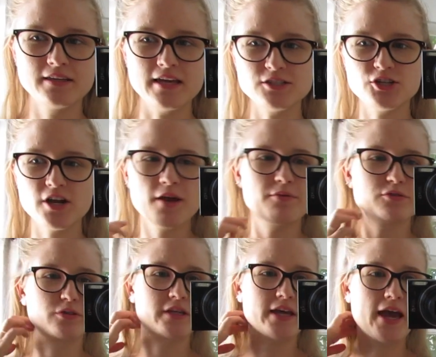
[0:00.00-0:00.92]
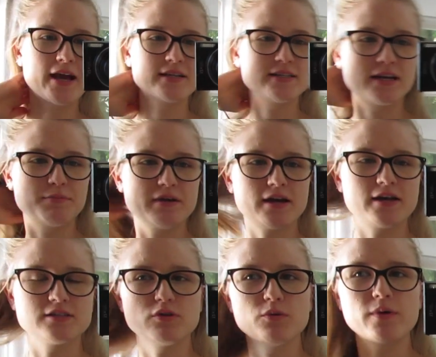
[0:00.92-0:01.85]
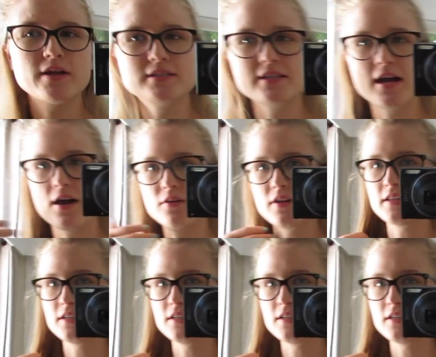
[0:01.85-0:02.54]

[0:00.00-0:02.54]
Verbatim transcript: yesterday was really hectic because we went down